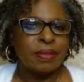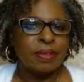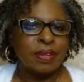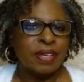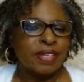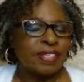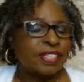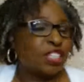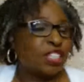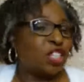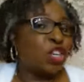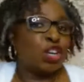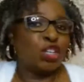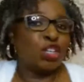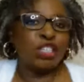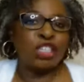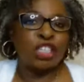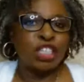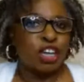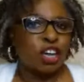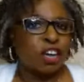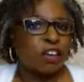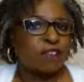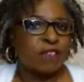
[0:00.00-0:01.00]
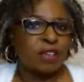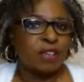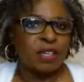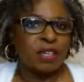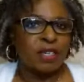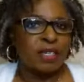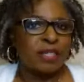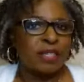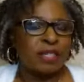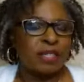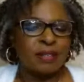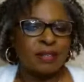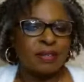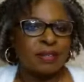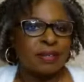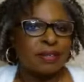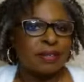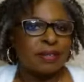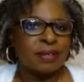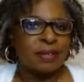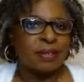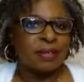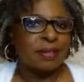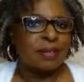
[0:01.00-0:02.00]
It's not serving us.
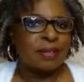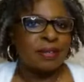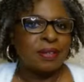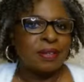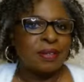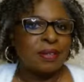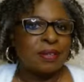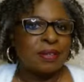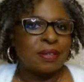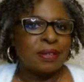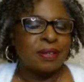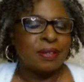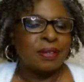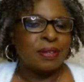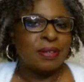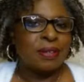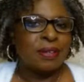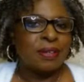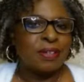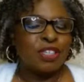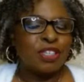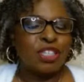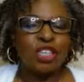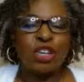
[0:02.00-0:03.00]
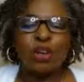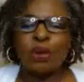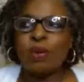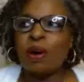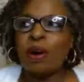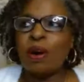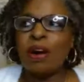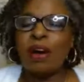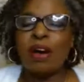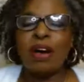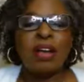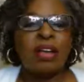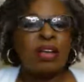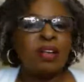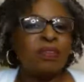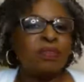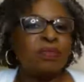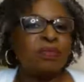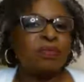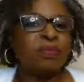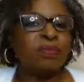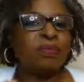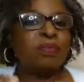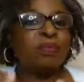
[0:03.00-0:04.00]
So I
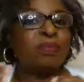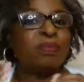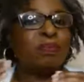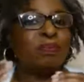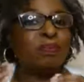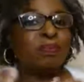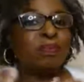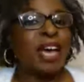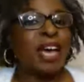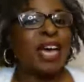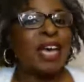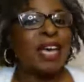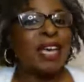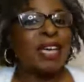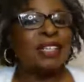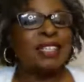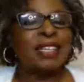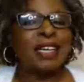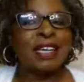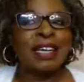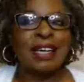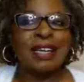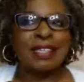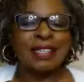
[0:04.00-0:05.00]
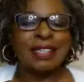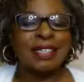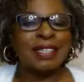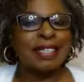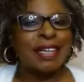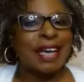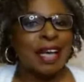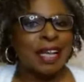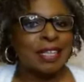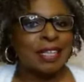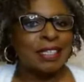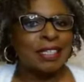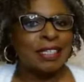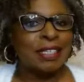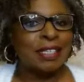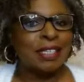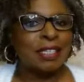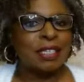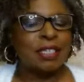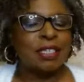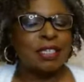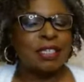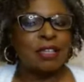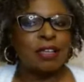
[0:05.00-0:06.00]
made a
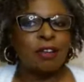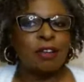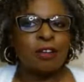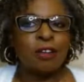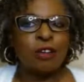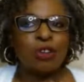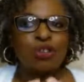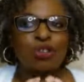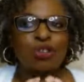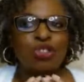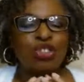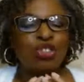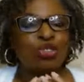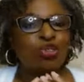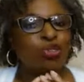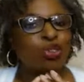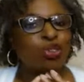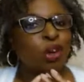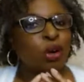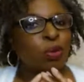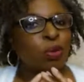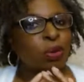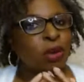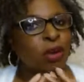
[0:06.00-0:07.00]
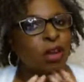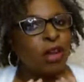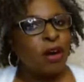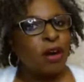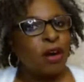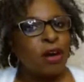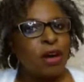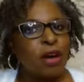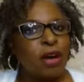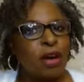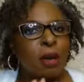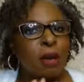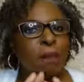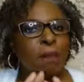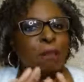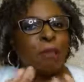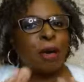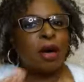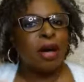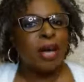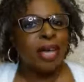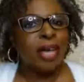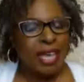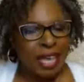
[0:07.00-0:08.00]
stance to no longer
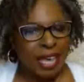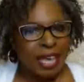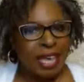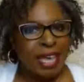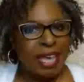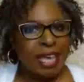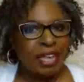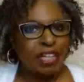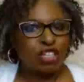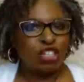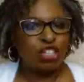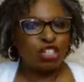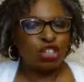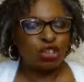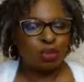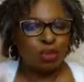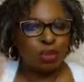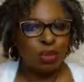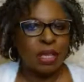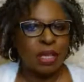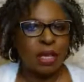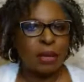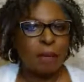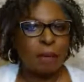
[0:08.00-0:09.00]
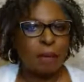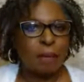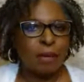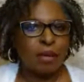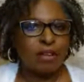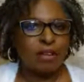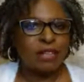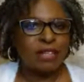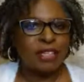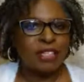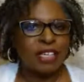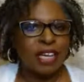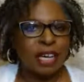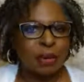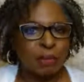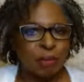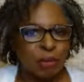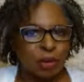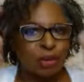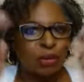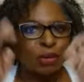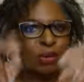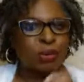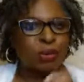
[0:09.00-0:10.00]
buy into the Monday
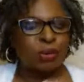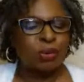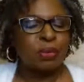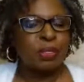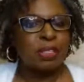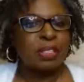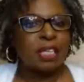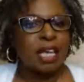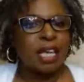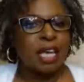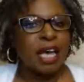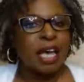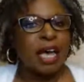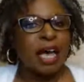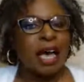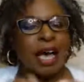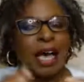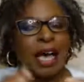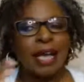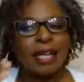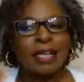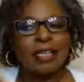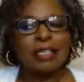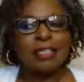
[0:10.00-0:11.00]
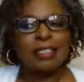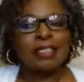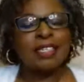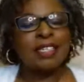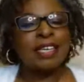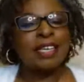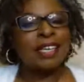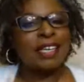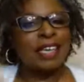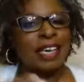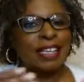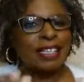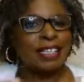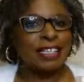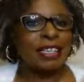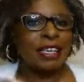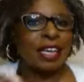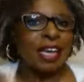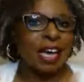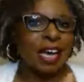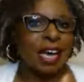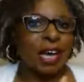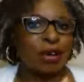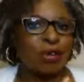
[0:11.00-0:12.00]
blues and
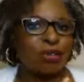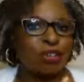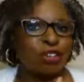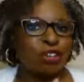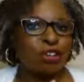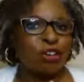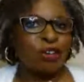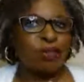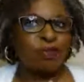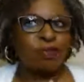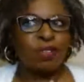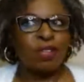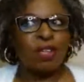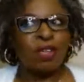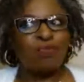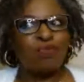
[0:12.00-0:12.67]
getting out of